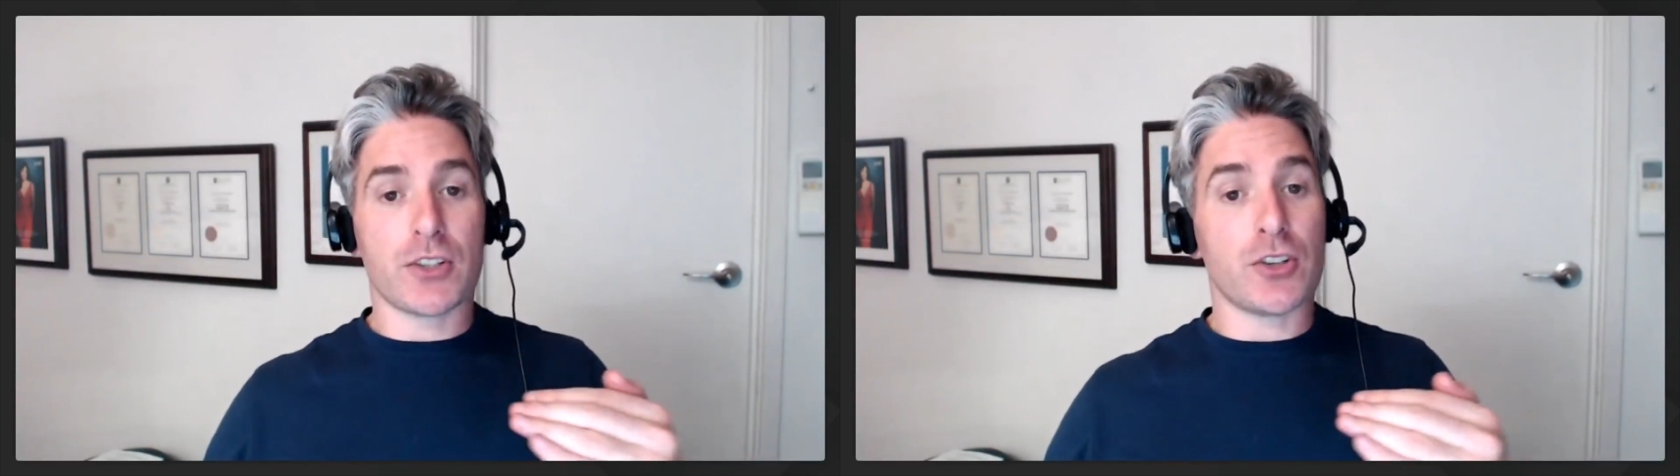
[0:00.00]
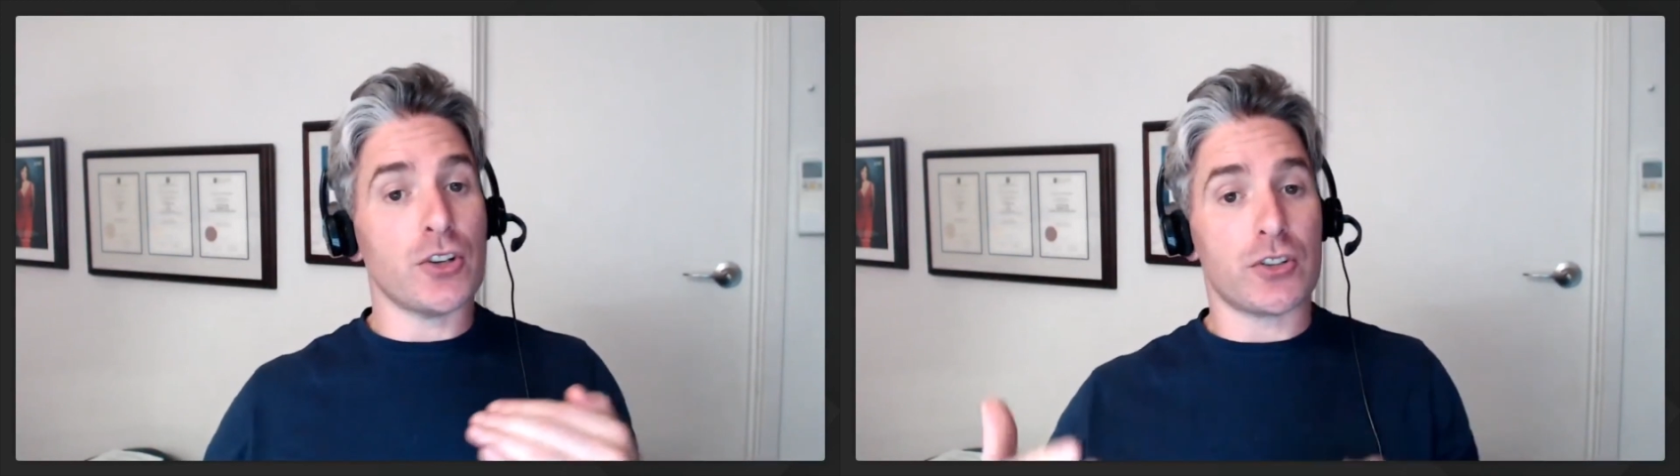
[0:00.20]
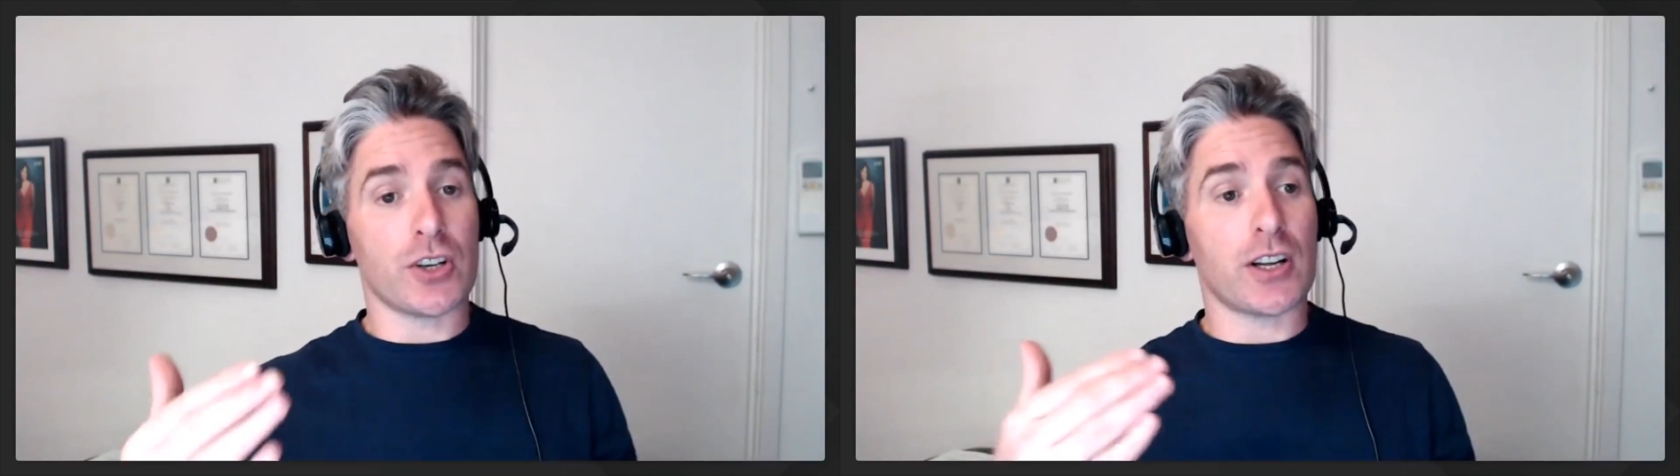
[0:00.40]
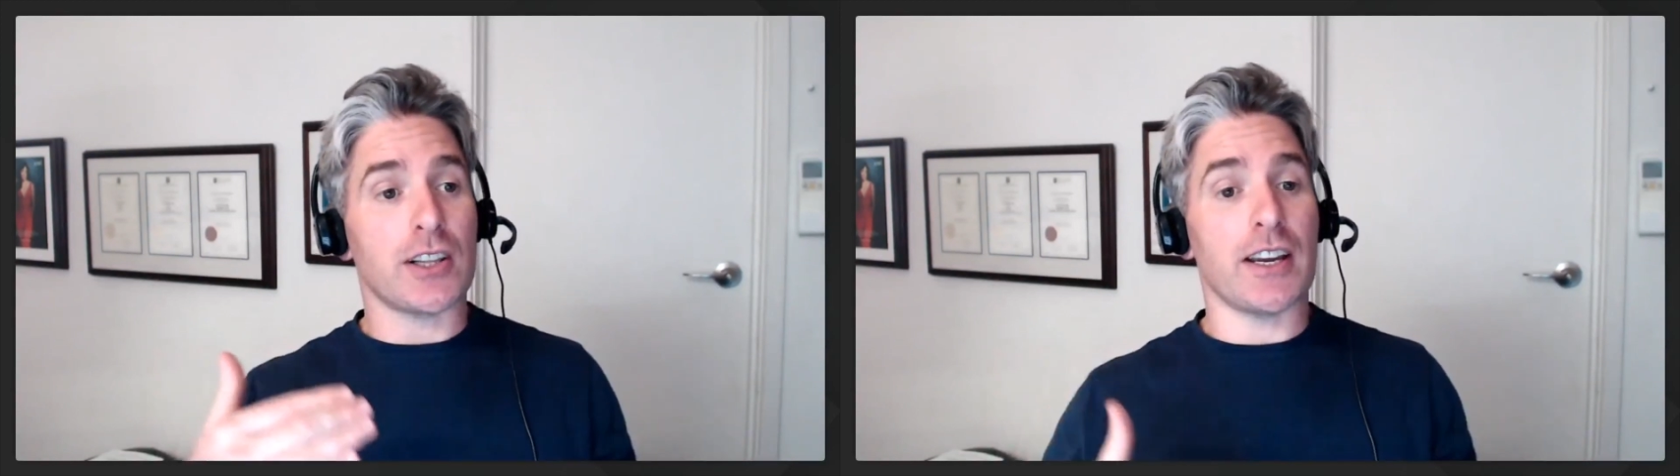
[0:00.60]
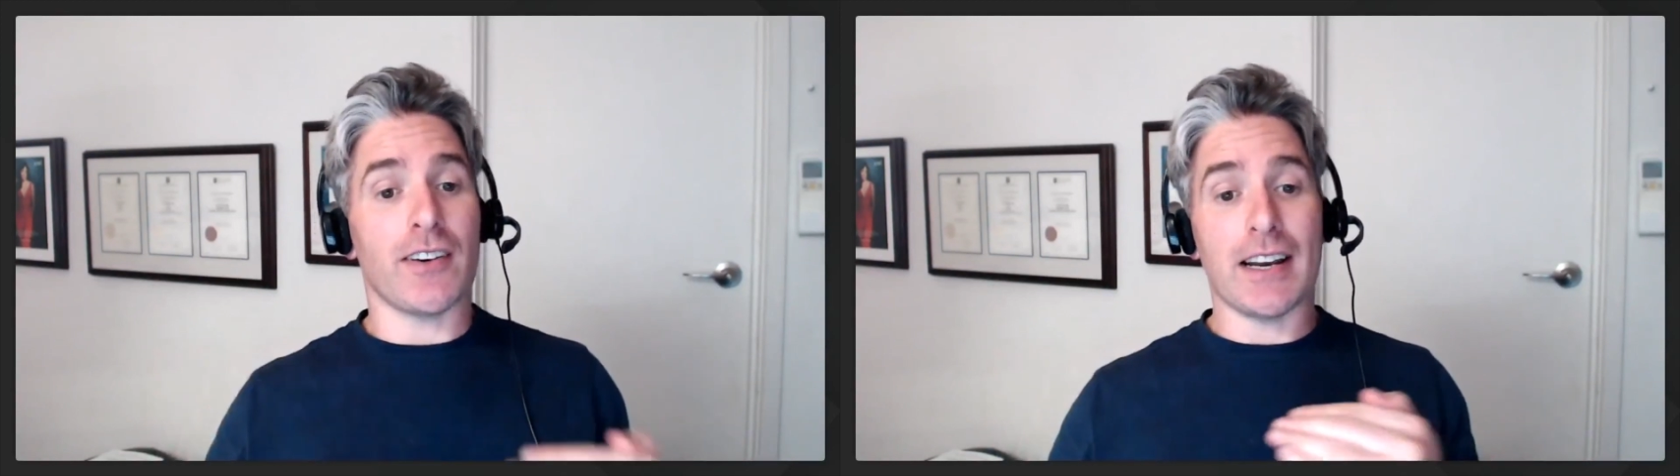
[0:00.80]
to, to
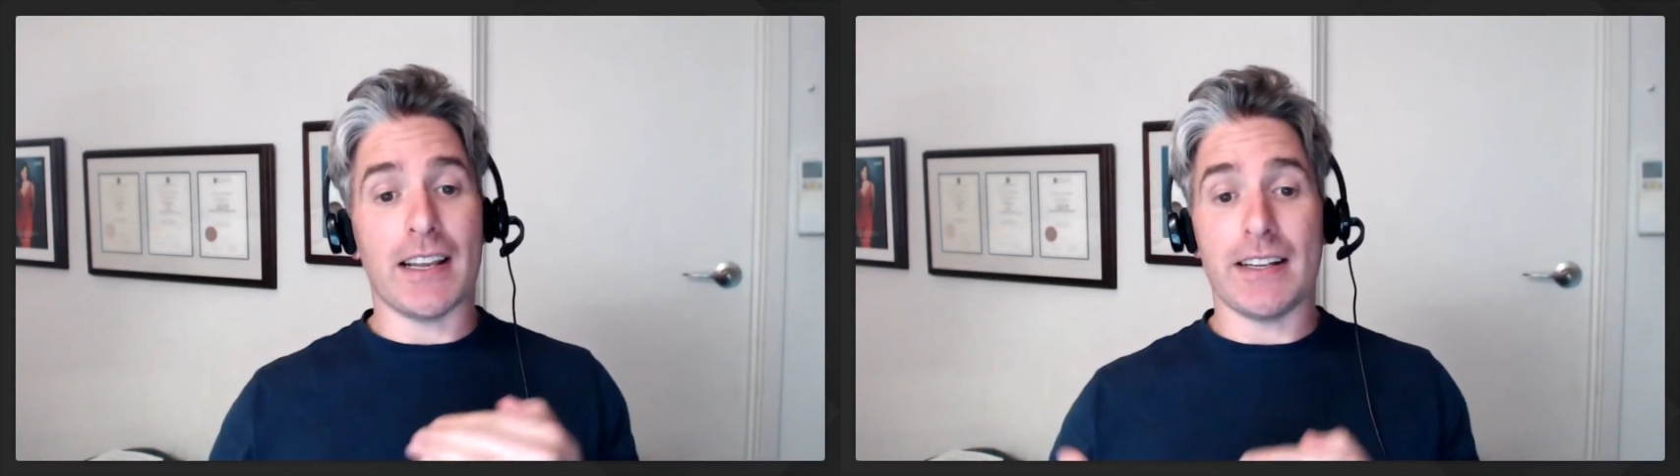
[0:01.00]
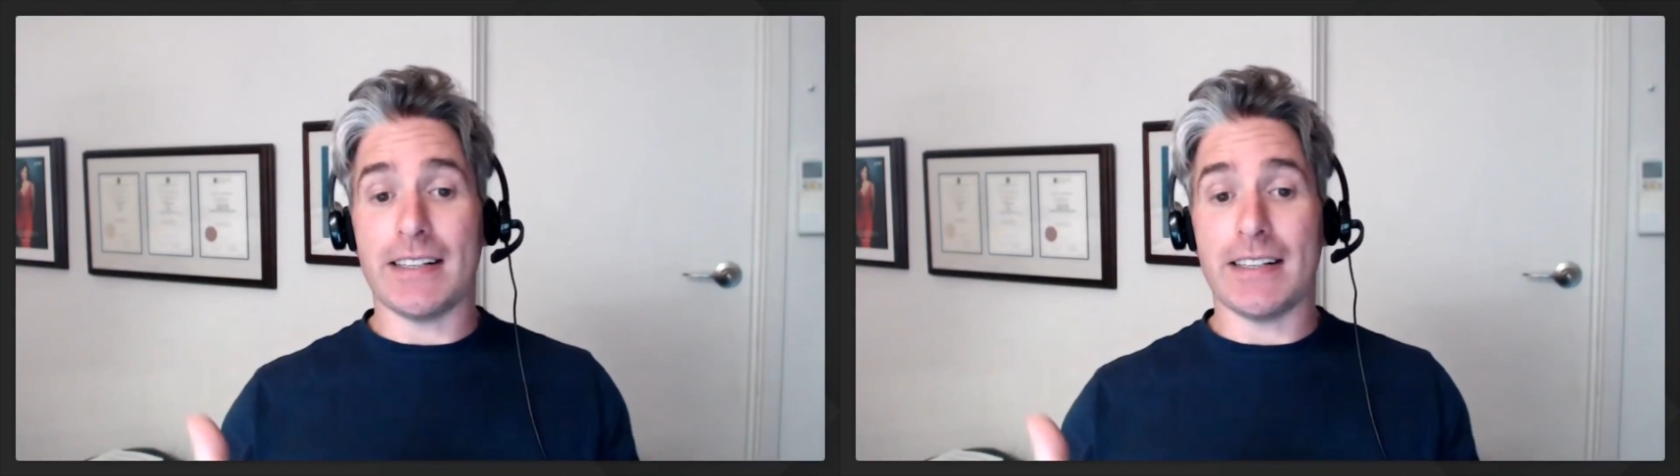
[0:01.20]
clear any